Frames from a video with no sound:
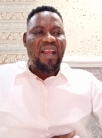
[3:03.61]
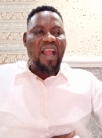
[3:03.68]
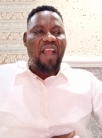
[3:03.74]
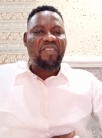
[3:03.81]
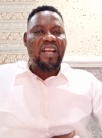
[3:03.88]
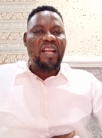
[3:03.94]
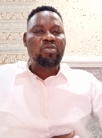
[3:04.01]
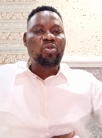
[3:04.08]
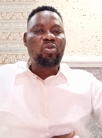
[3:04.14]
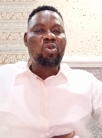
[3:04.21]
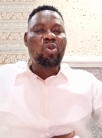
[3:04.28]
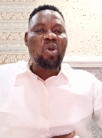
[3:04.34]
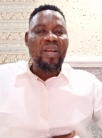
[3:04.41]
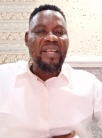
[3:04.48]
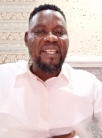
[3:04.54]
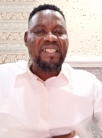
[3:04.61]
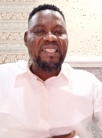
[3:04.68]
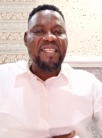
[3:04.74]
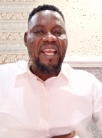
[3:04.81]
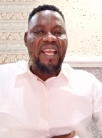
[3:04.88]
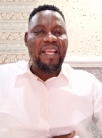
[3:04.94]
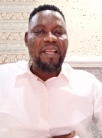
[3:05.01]
After that, you load it
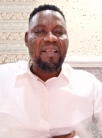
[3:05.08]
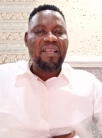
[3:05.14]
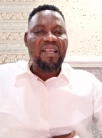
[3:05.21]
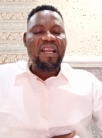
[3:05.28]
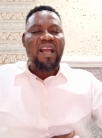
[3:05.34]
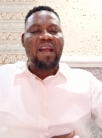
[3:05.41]
there